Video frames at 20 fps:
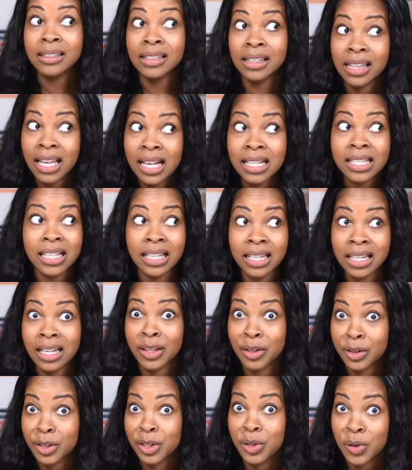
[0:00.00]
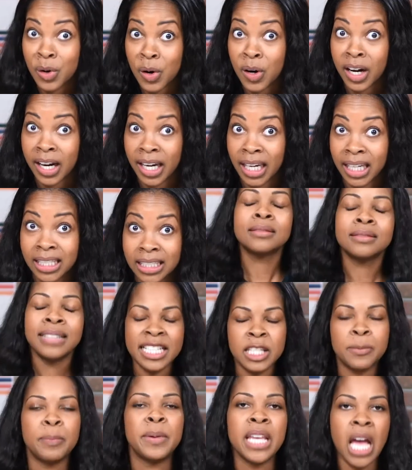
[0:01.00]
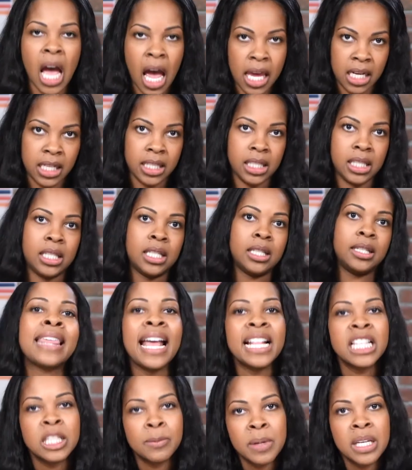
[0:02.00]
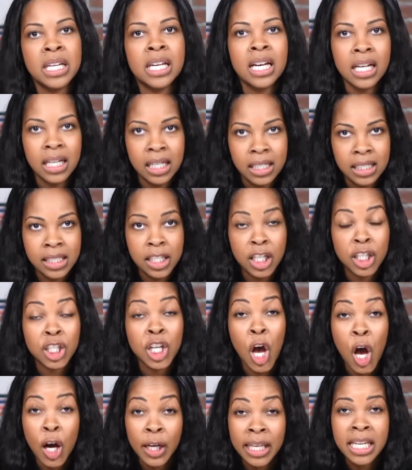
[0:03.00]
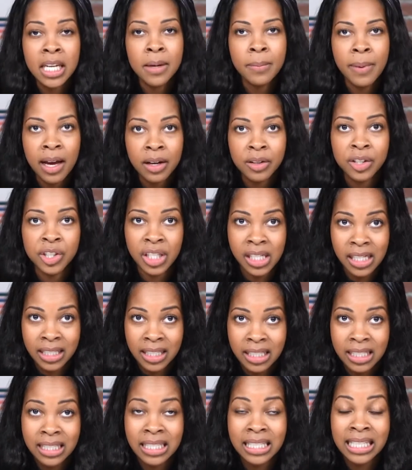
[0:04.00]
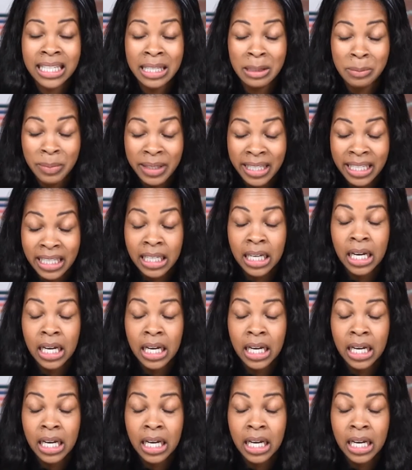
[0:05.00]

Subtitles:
that's another story. Let's be honest. That's because talking about Jesus can be